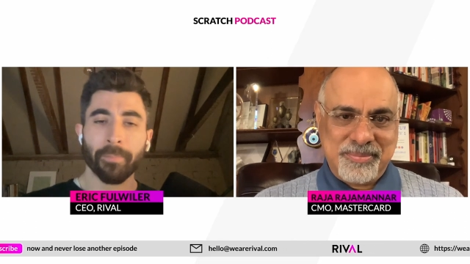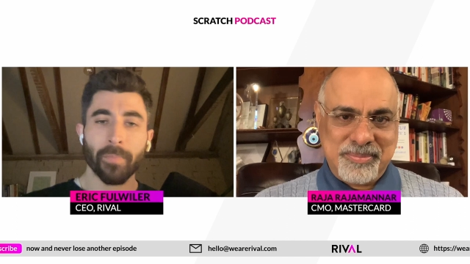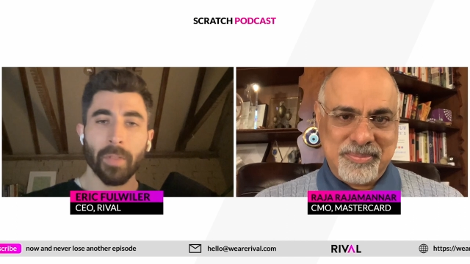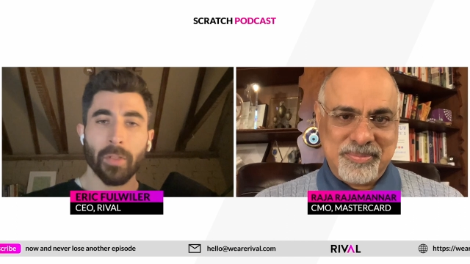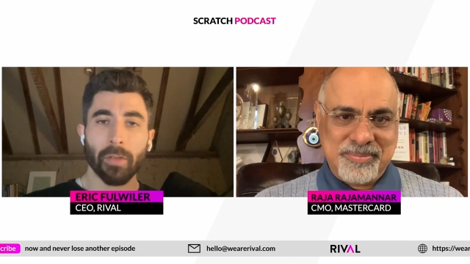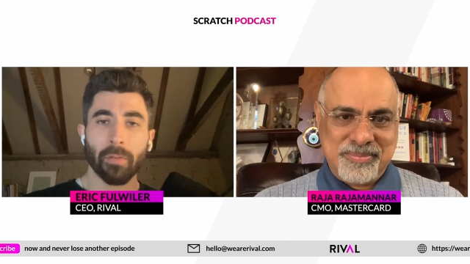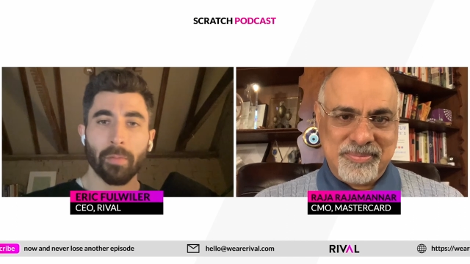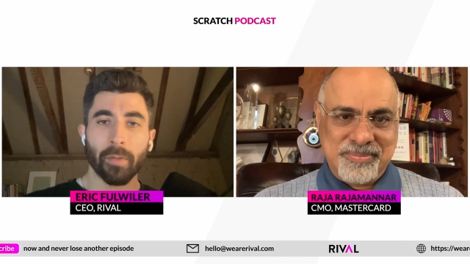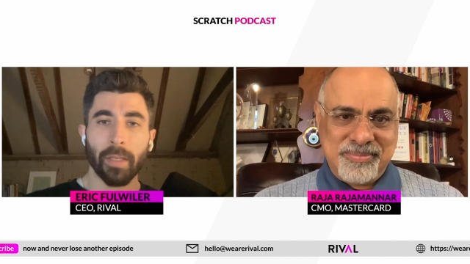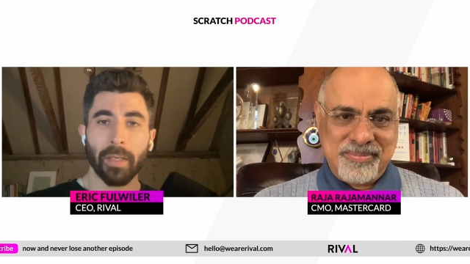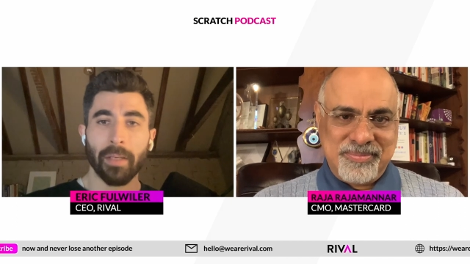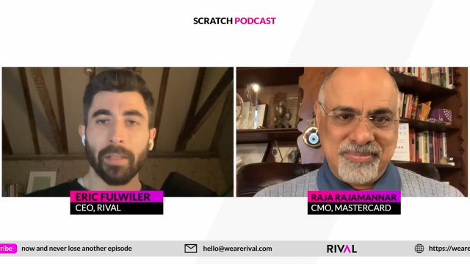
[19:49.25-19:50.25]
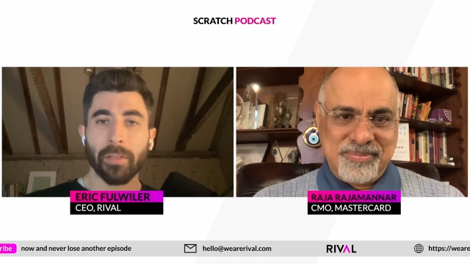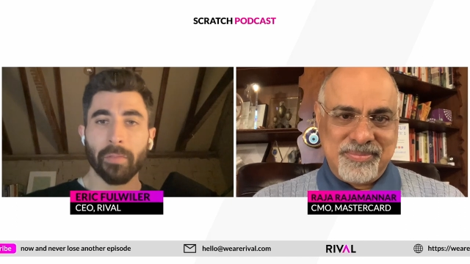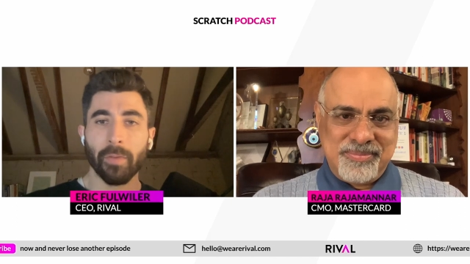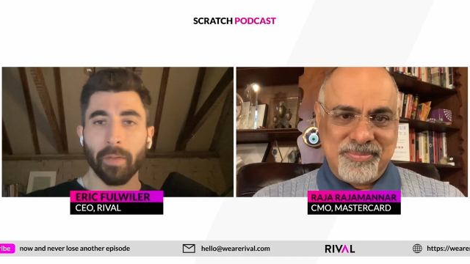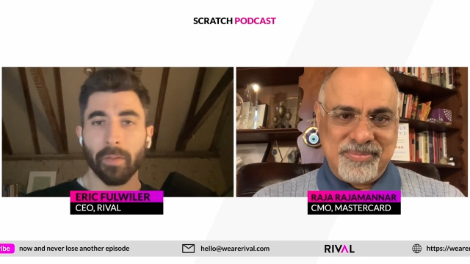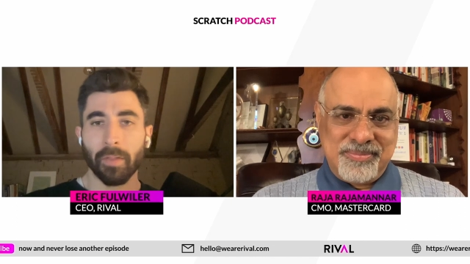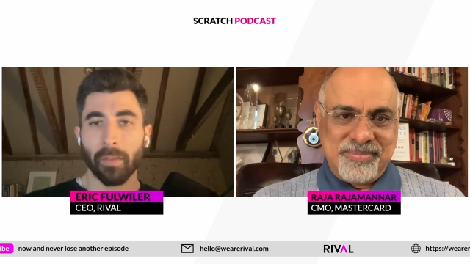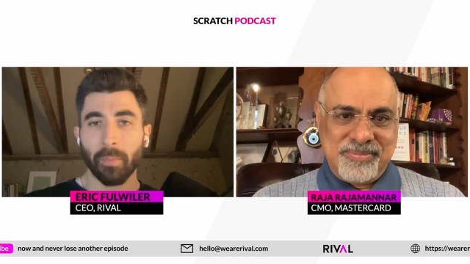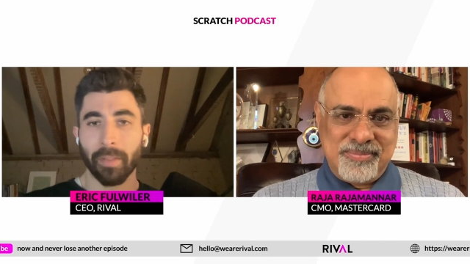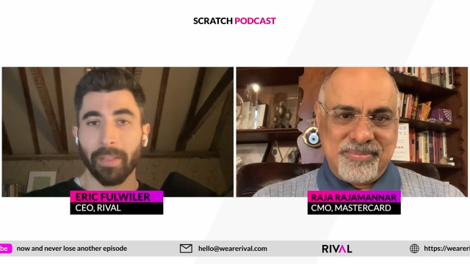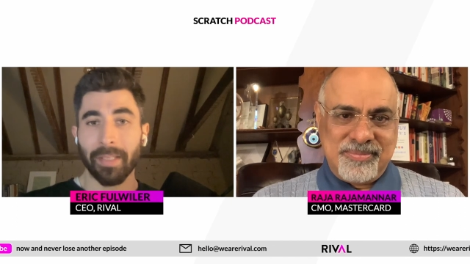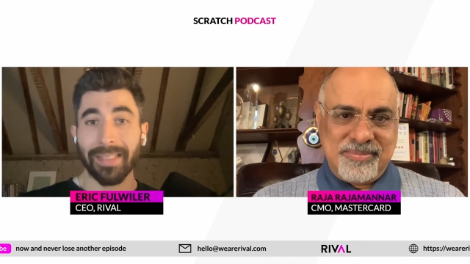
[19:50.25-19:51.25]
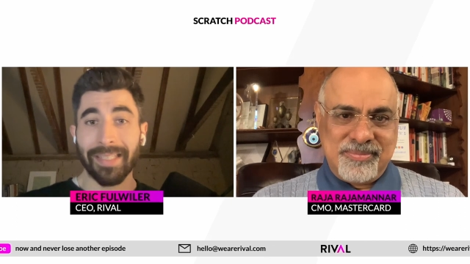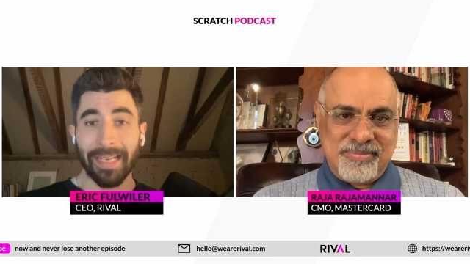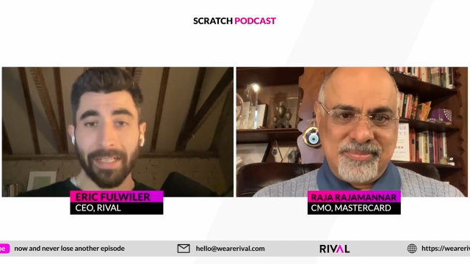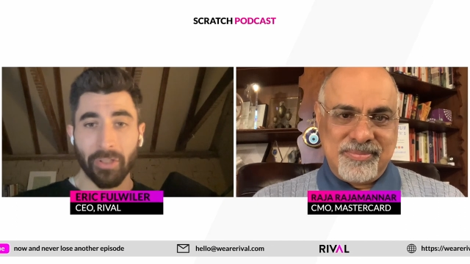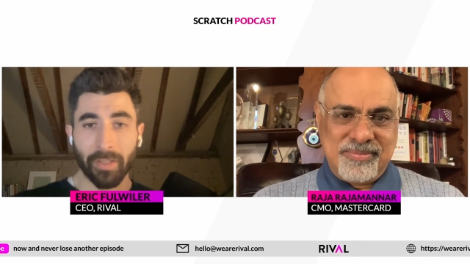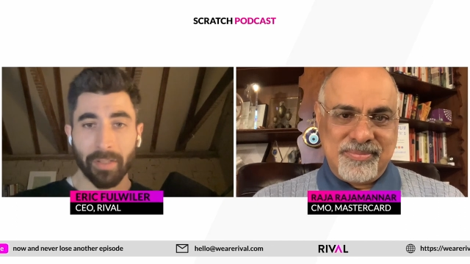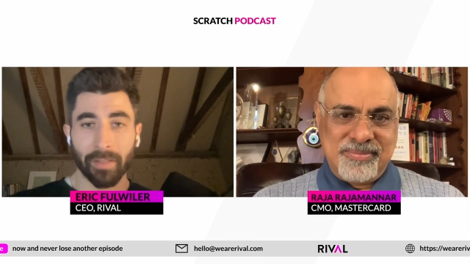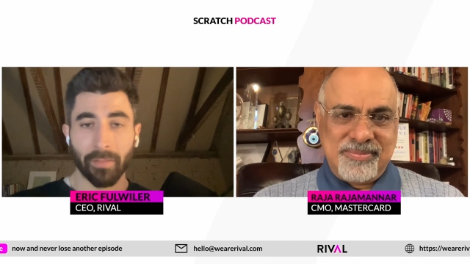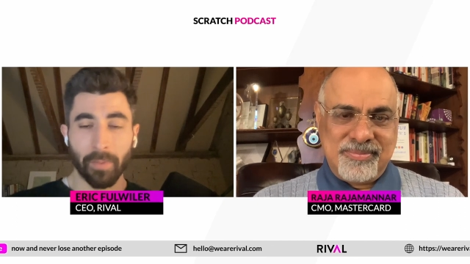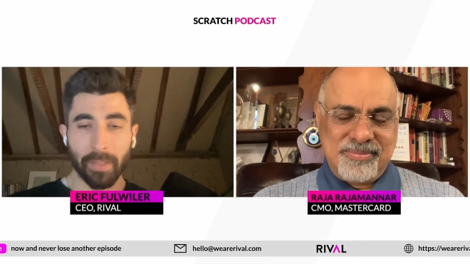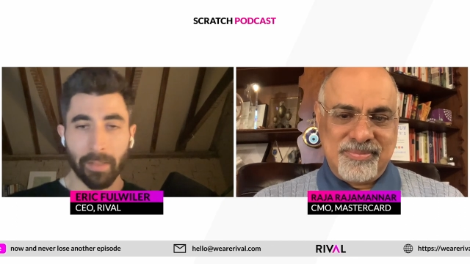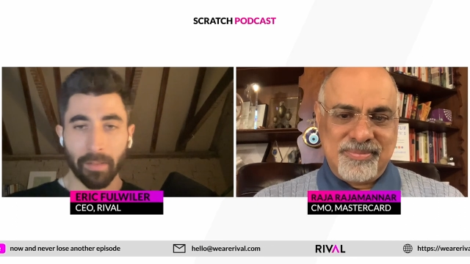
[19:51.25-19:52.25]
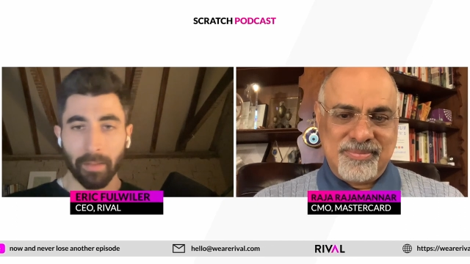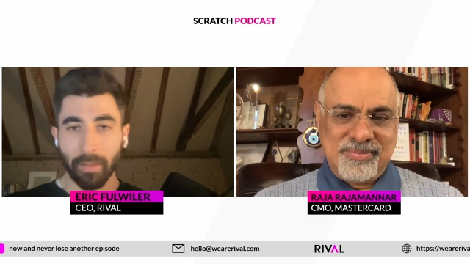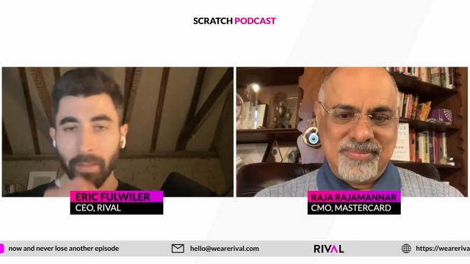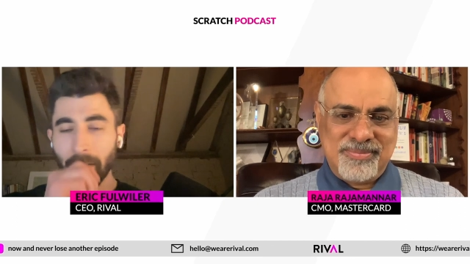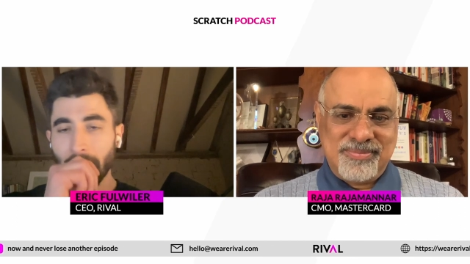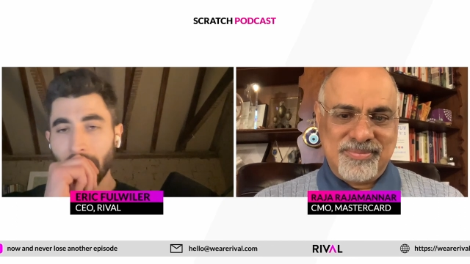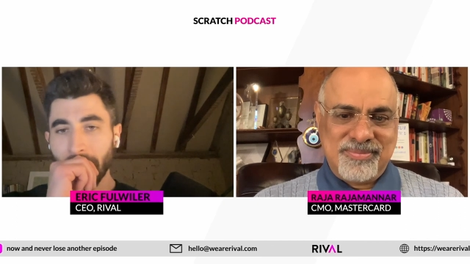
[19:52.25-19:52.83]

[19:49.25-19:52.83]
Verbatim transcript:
Speaker 1: So, in an interview that you did with Contagious recently,